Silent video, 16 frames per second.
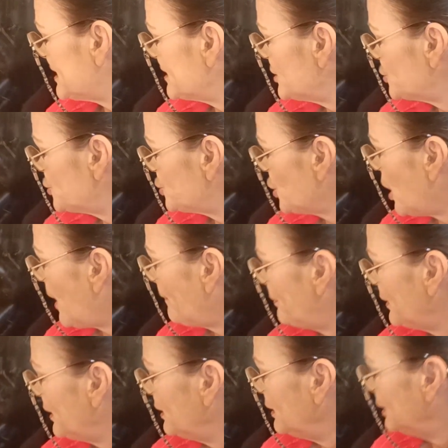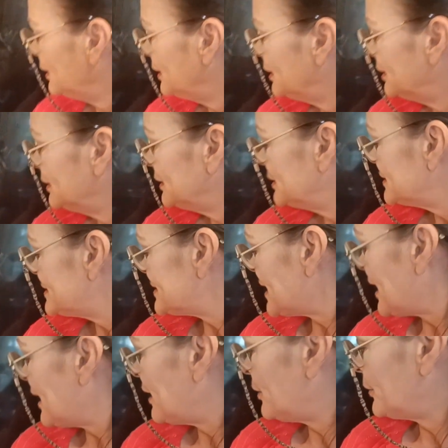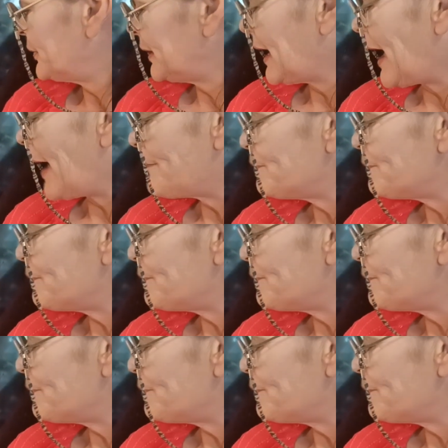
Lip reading: in the shop. So yeah,